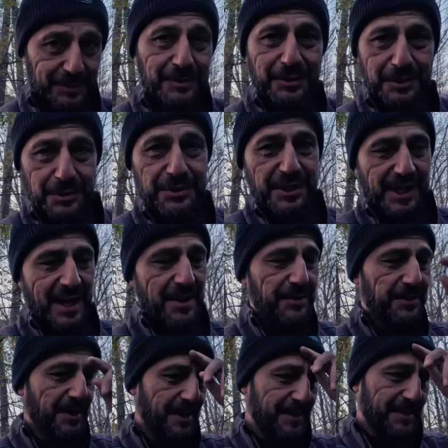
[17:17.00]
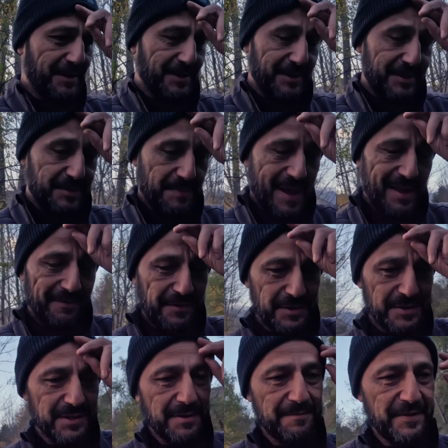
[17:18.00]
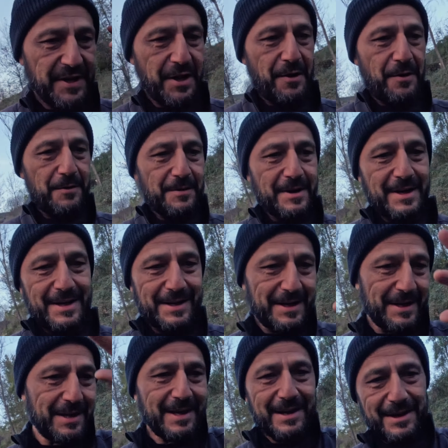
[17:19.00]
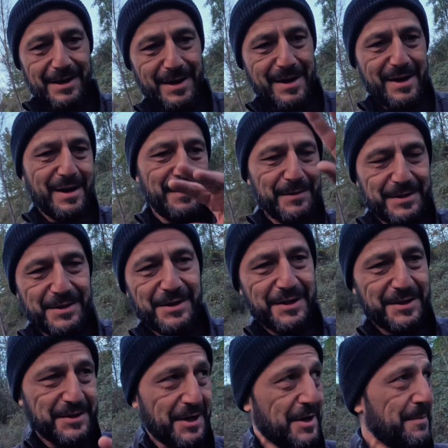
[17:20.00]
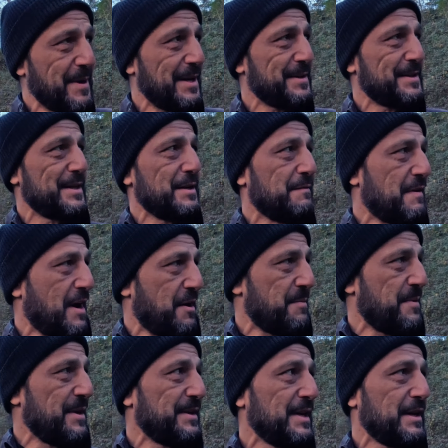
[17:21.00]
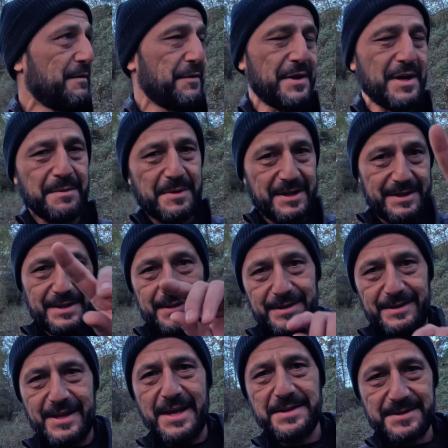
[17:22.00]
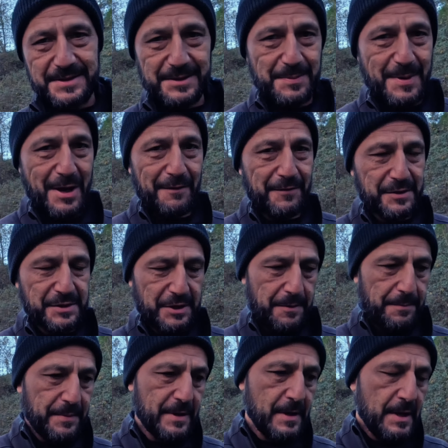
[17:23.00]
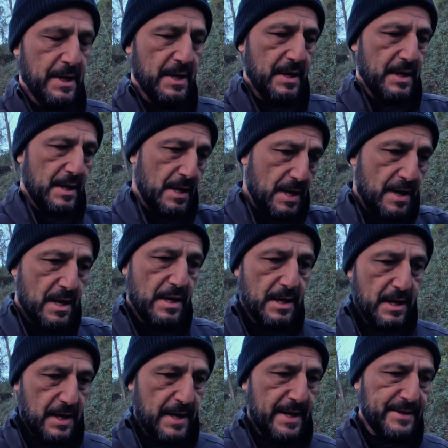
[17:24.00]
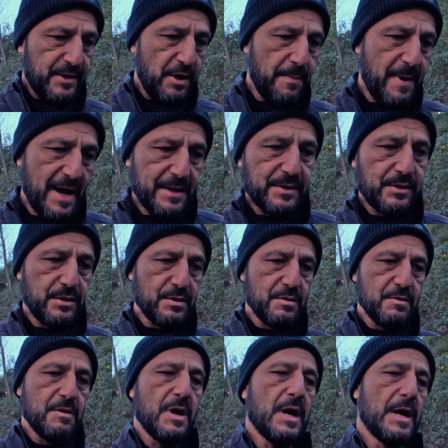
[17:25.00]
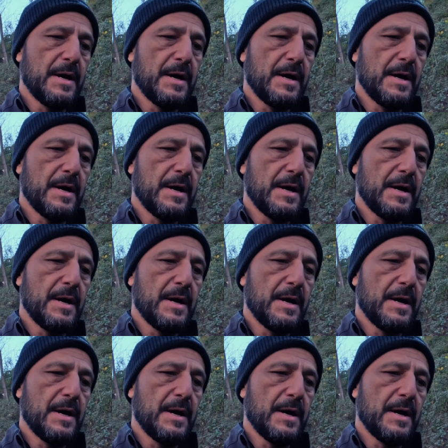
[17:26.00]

go check out the smell of the SERP video. I was going to talk about the environment and everything, but that's smell of the SERP. Let's go back to